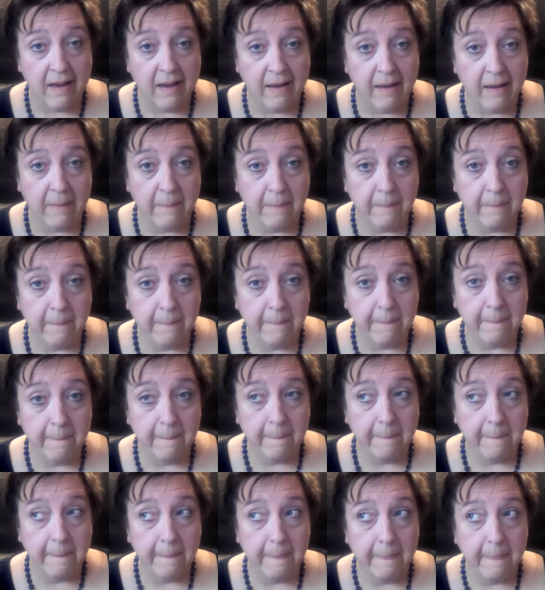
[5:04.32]

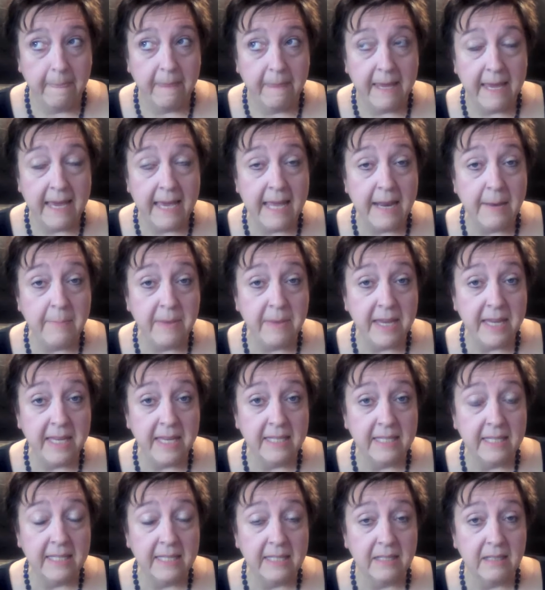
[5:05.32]
The
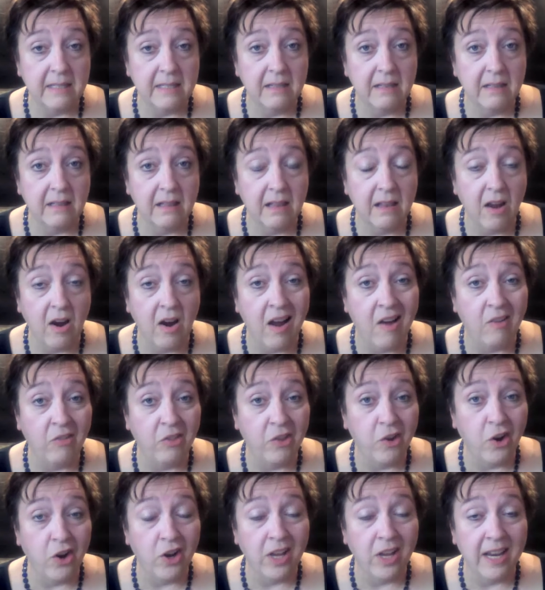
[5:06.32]
enemies out
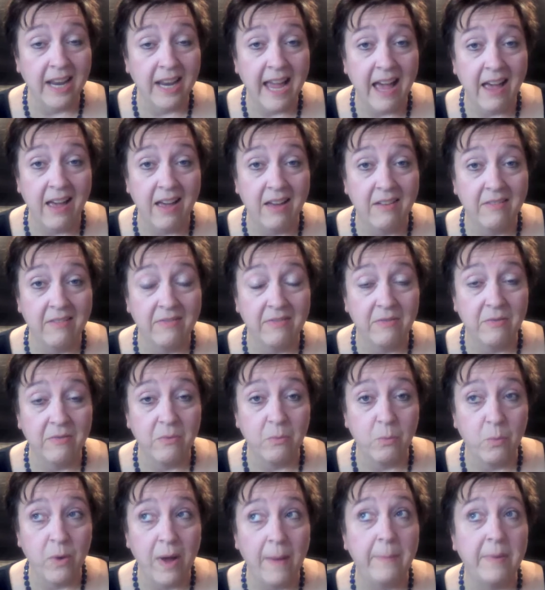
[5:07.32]
there are going to have
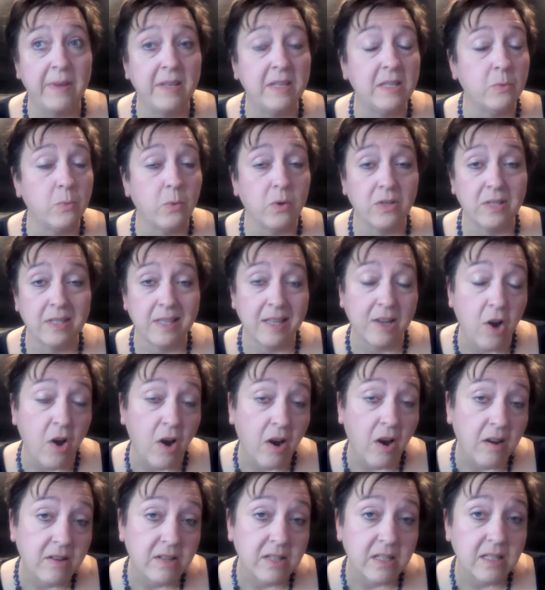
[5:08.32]
weapons worse than
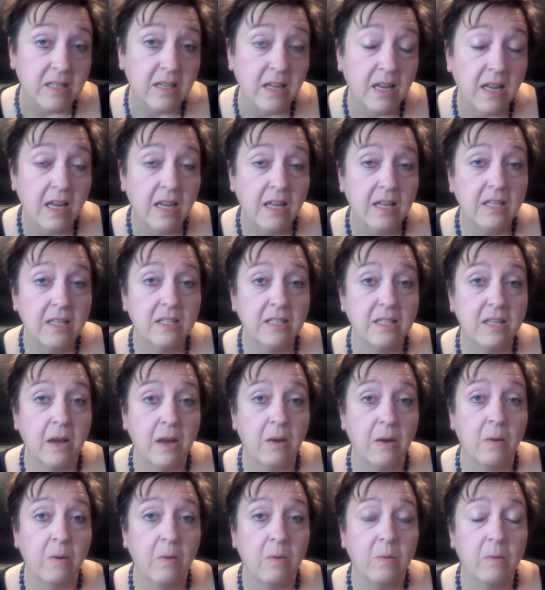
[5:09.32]
ours.
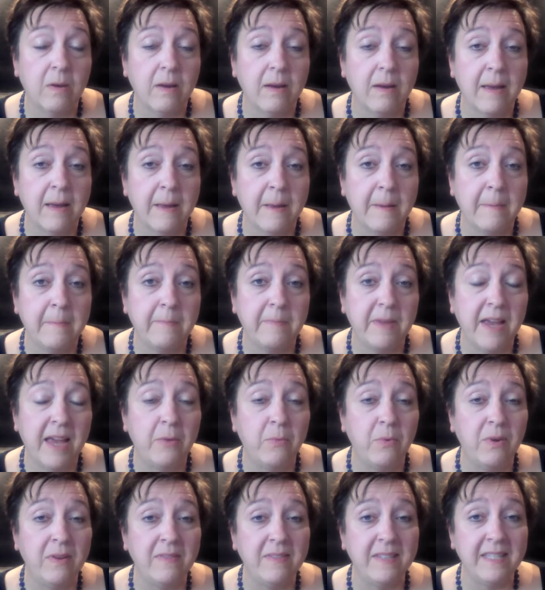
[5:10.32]
So,
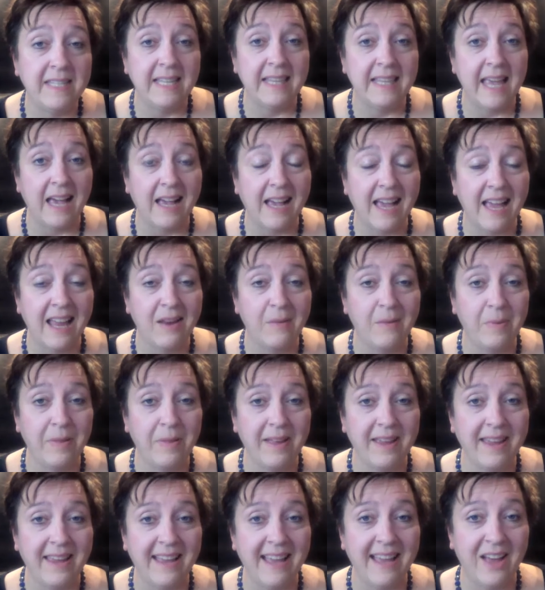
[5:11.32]
and we've seen that kind of
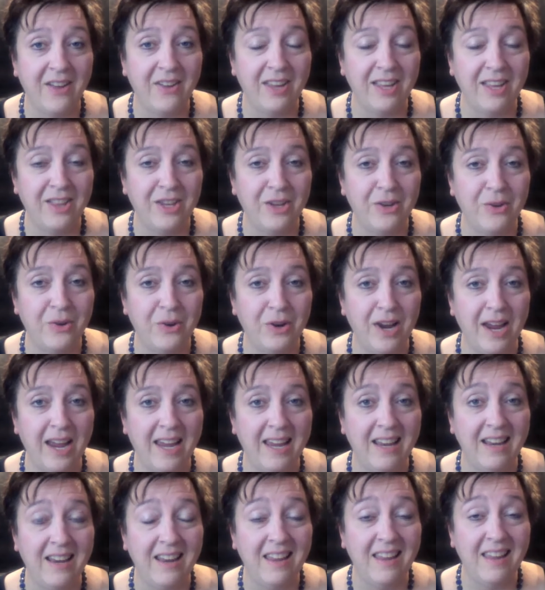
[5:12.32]
playing out in
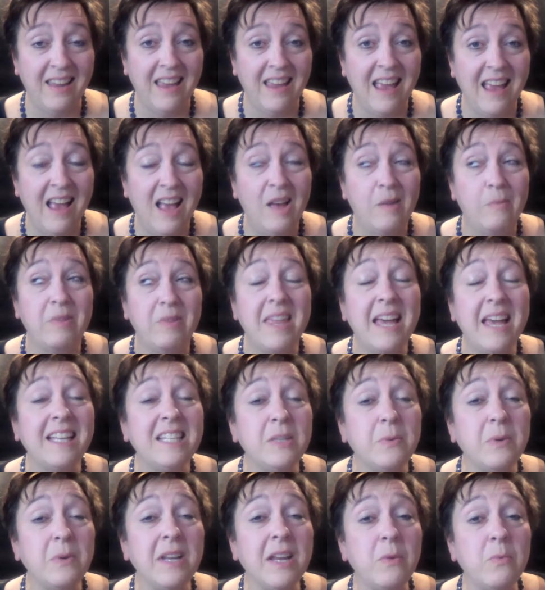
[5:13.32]
Ukraine. But
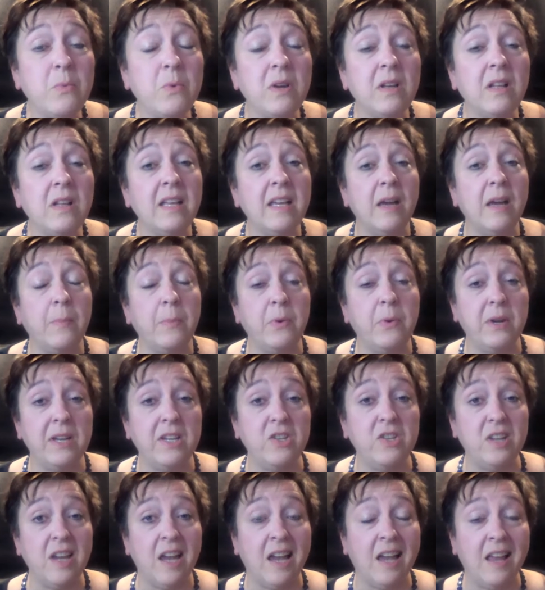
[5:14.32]
that's what I really
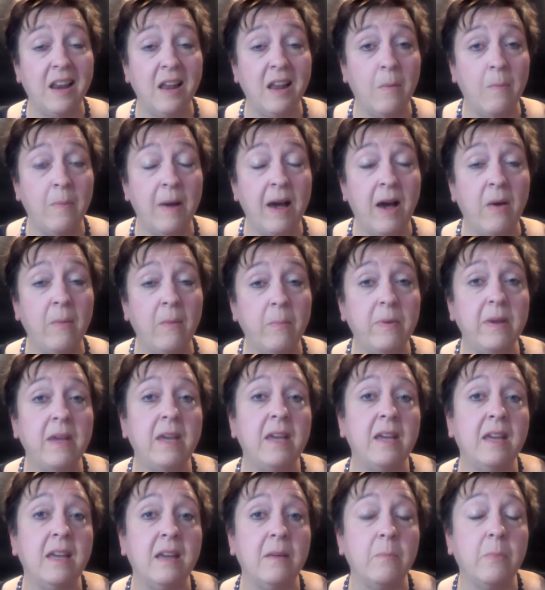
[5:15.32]
appreciate about
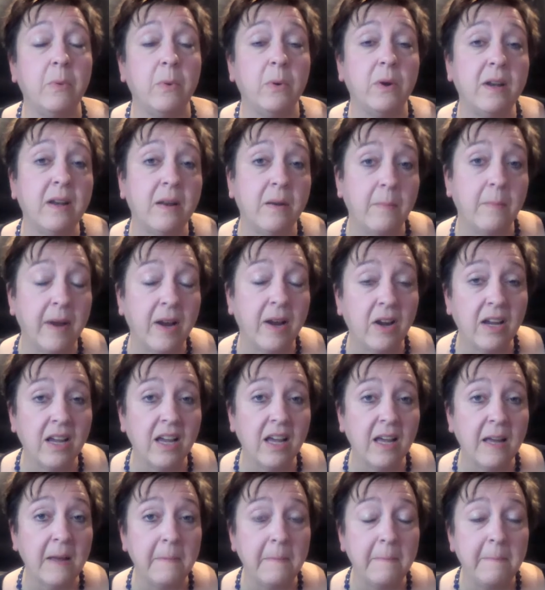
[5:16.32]
being born in
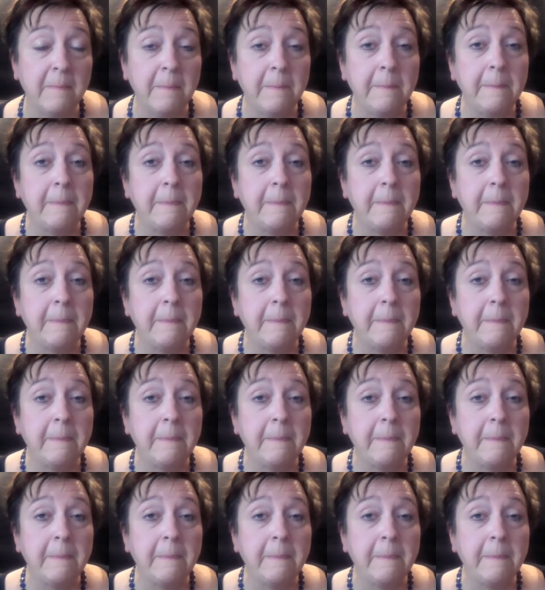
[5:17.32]
America.